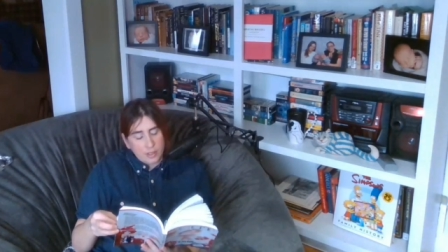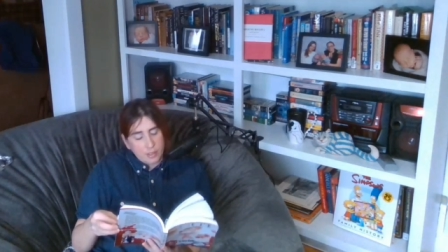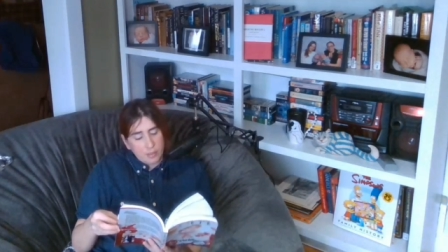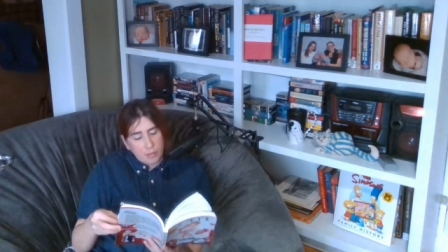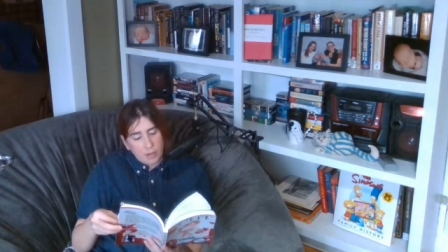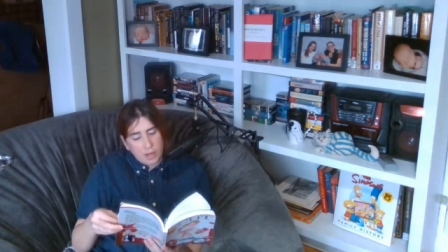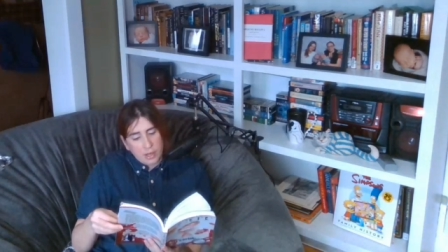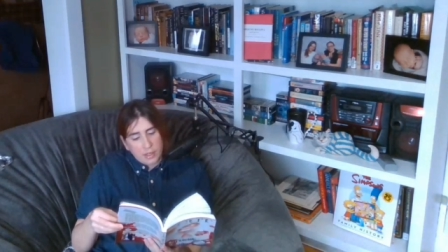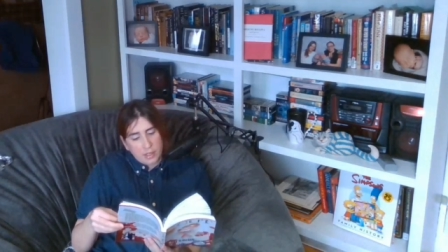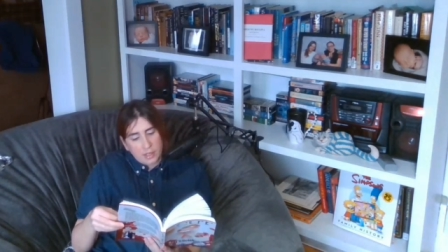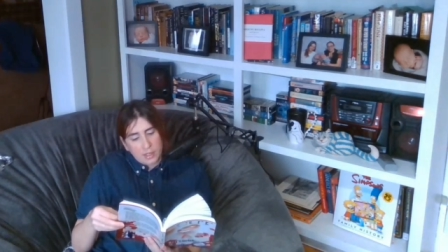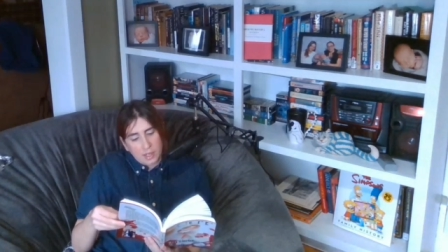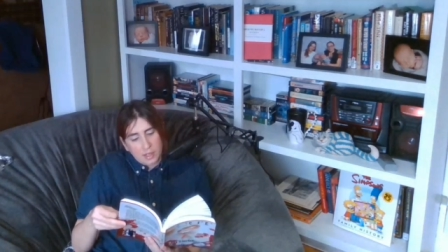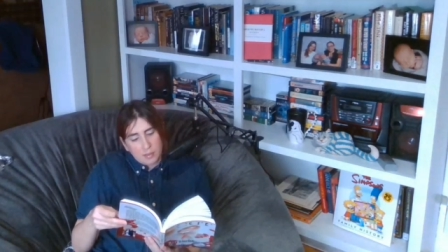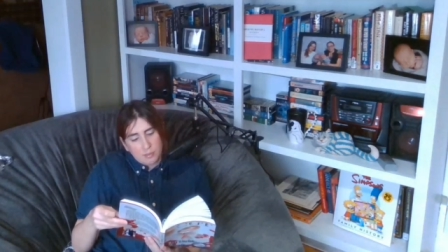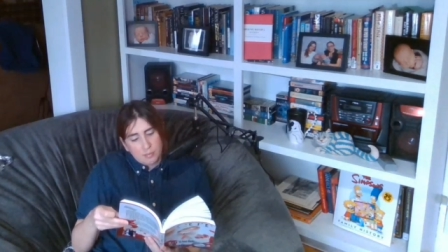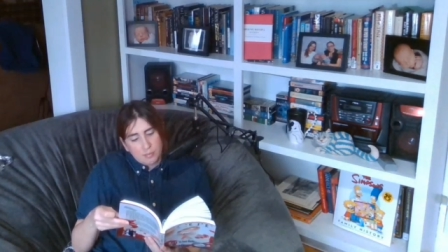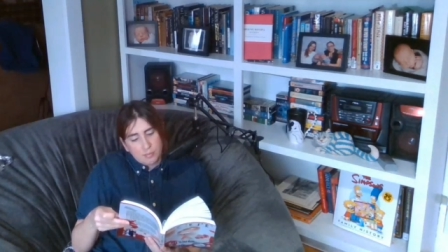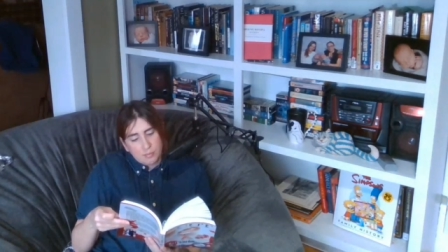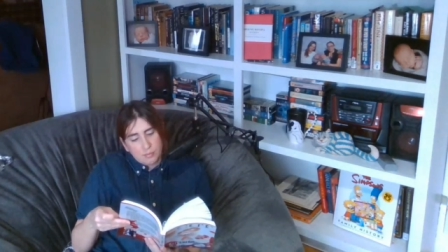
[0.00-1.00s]
in the parking
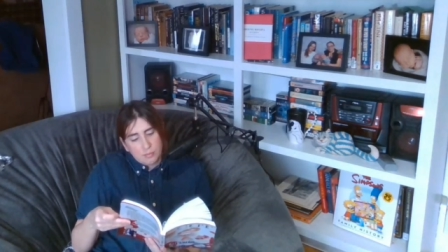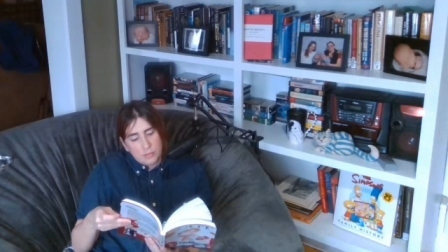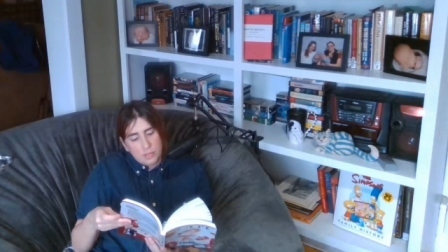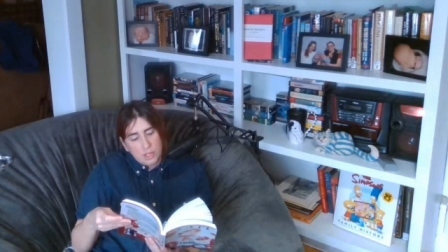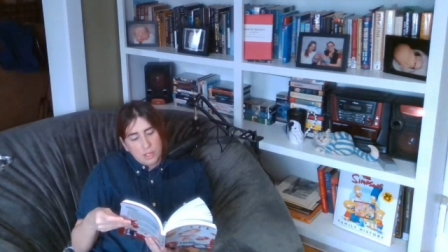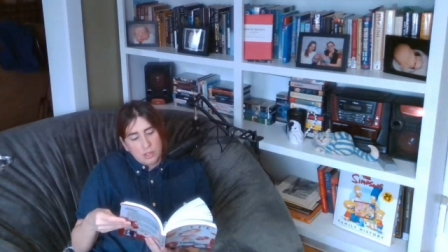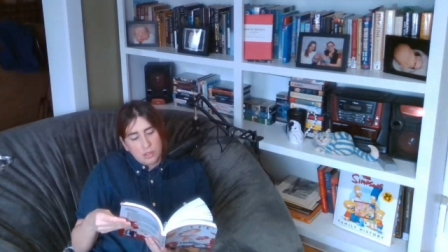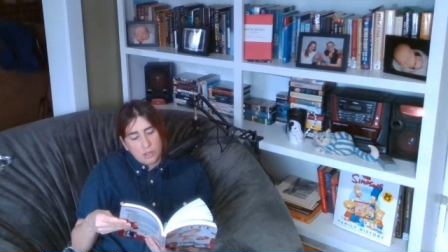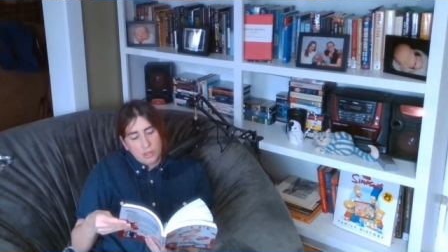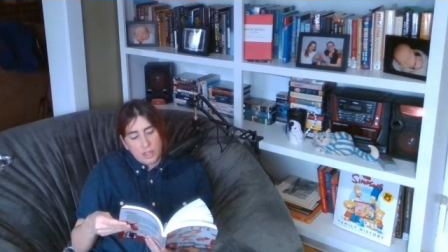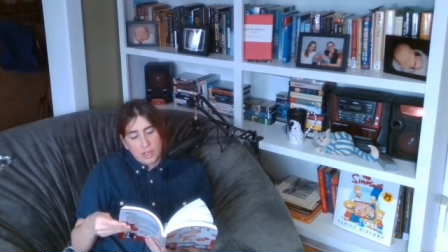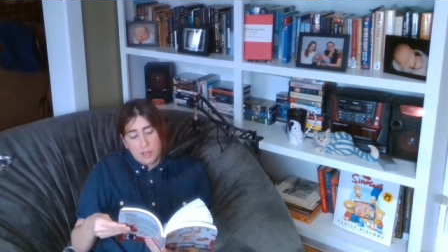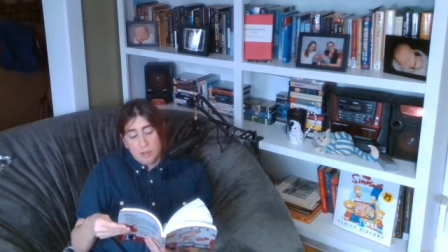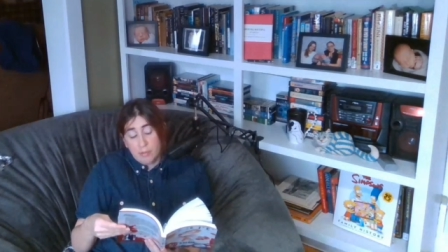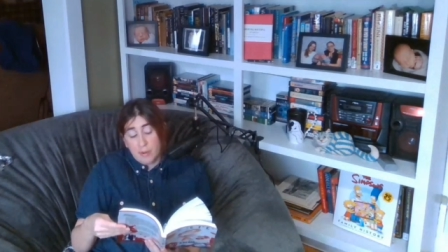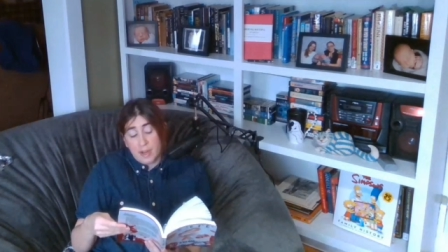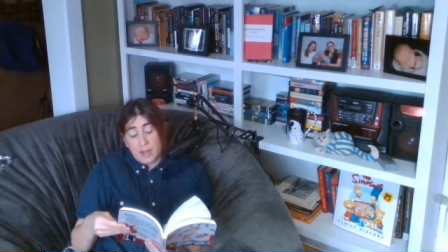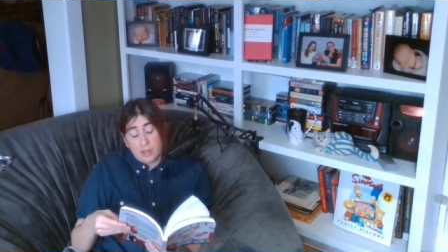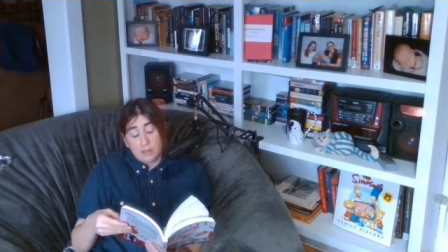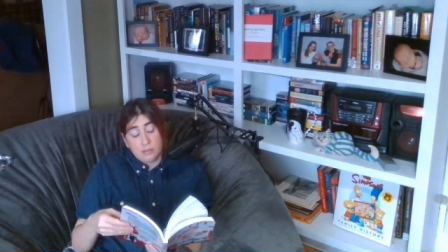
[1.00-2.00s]
lot. Looking
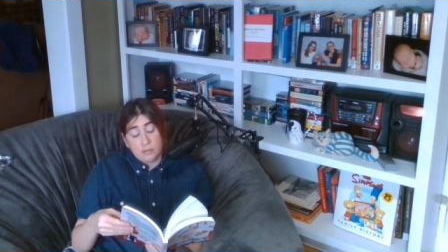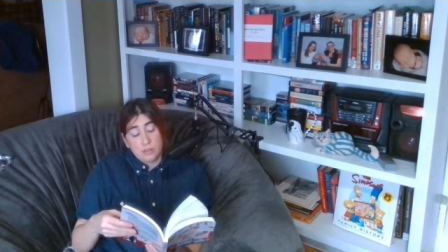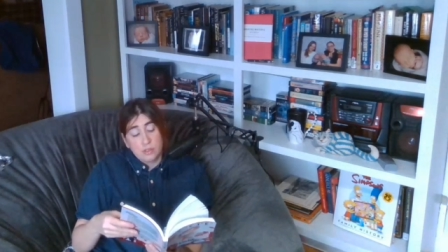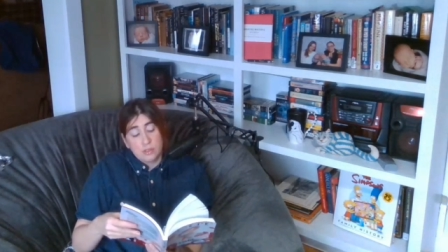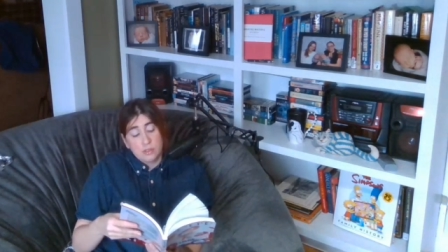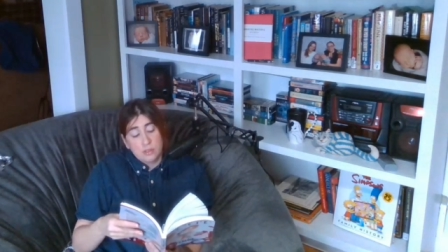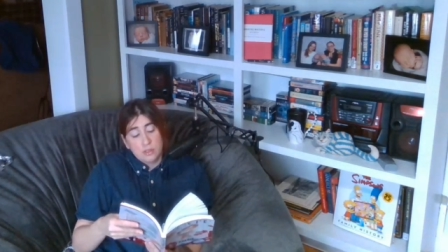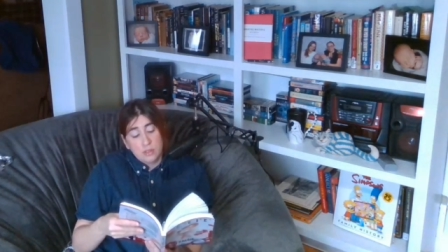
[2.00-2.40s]
around,